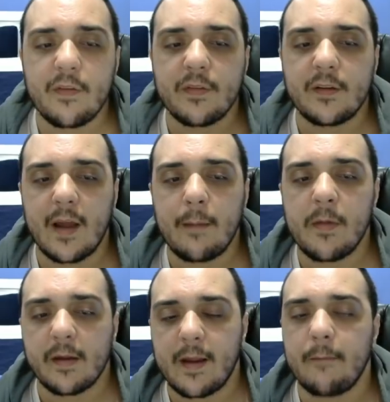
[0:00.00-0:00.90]
the tab
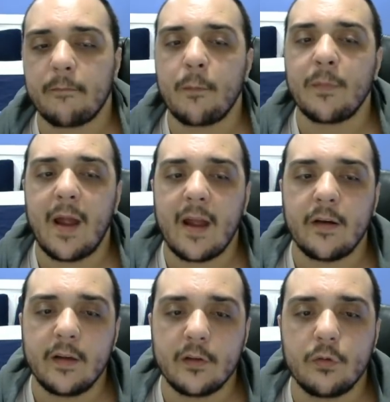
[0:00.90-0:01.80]
that came from
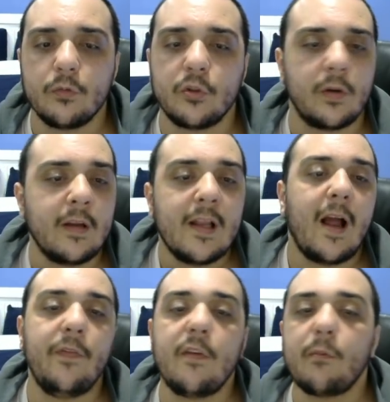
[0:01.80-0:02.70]
haggling at Tujin,
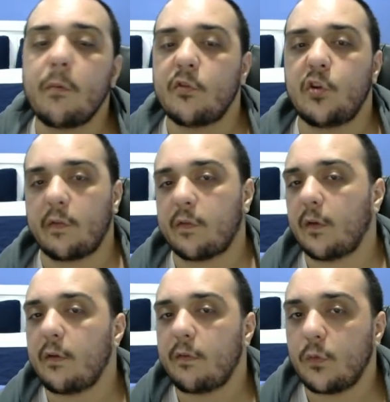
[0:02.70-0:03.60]
and this was
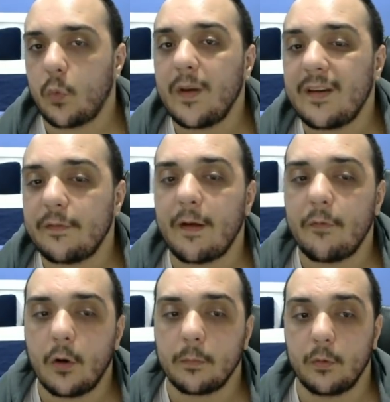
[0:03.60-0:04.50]
just 25
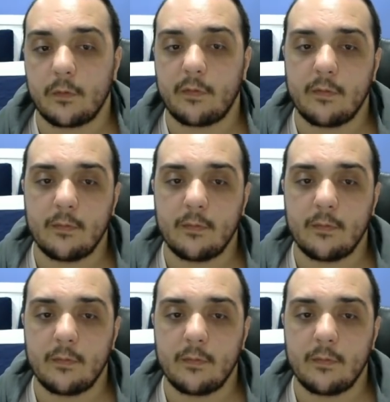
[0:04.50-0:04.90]
logbooks.